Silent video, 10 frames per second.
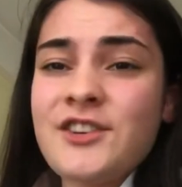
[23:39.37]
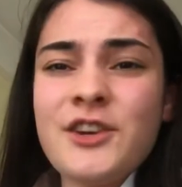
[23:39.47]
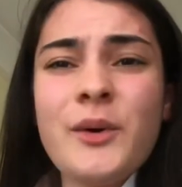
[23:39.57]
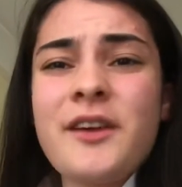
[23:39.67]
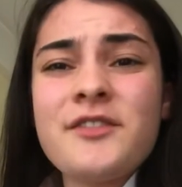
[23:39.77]

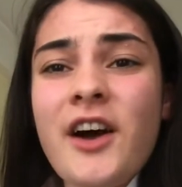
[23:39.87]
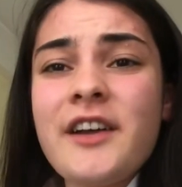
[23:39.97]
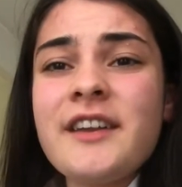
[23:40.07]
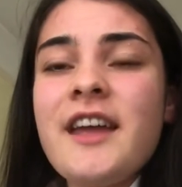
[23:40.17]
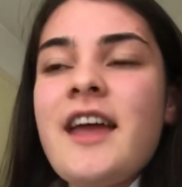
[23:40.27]
quite
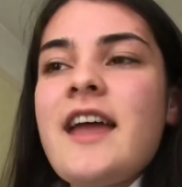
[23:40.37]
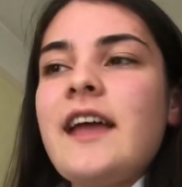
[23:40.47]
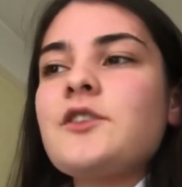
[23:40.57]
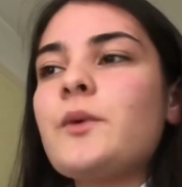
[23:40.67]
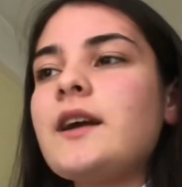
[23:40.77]
fun.
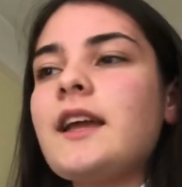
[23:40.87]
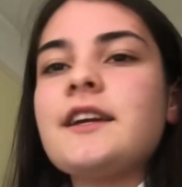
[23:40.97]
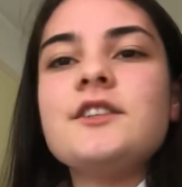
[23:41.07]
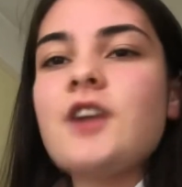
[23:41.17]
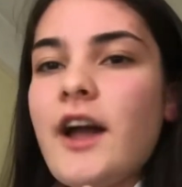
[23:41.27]
It's quite like
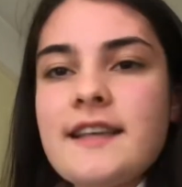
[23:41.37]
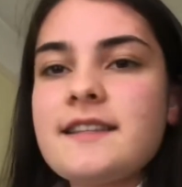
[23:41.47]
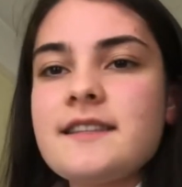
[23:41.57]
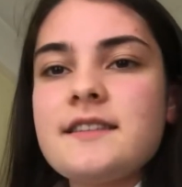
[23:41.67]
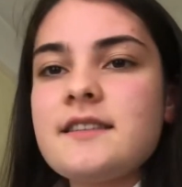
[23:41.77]
a
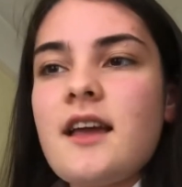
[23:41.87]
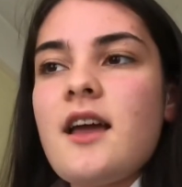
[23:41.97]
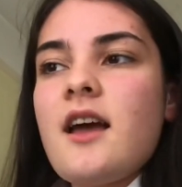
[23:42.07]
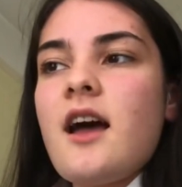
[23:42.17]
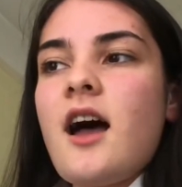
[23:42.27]
nice
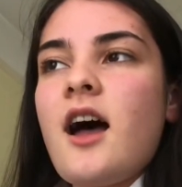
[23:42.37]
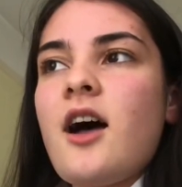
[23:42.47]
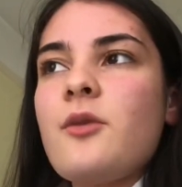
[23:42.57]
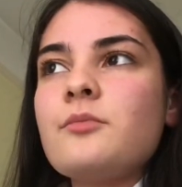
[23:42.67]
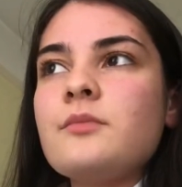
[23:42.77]

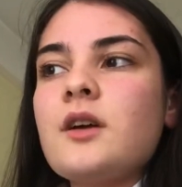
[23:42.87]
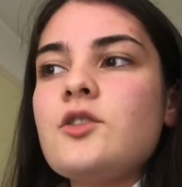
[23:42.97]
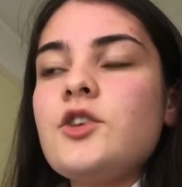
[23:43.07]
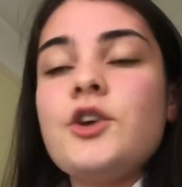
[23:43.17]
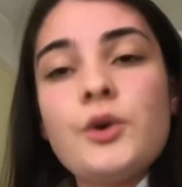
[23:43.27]

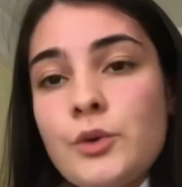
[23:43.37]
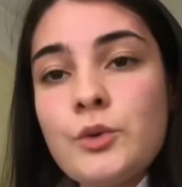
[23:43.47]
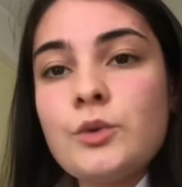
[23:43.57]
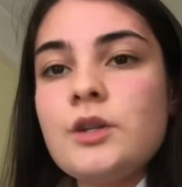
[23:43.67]
hall.